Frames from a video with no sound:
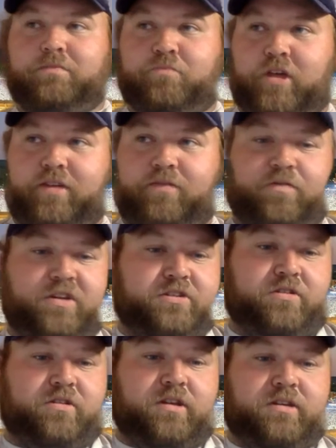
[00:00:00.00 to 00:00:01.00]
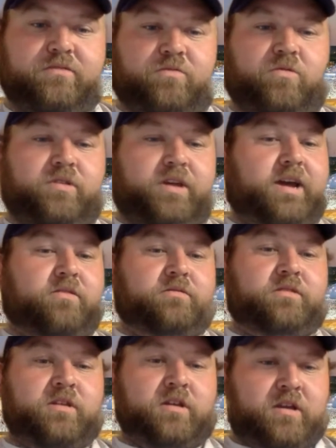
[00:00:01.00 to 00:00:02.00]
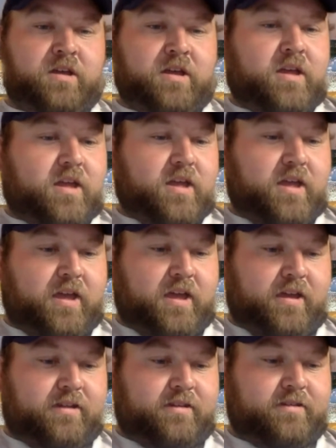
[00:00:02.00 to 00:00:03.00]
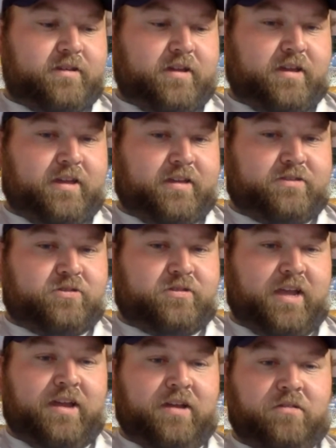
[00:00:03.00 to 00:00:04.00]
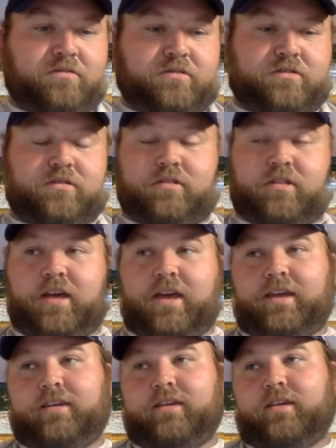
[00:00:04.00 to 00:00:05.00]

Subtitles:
Blake Fisher is ruled out. And it sounds like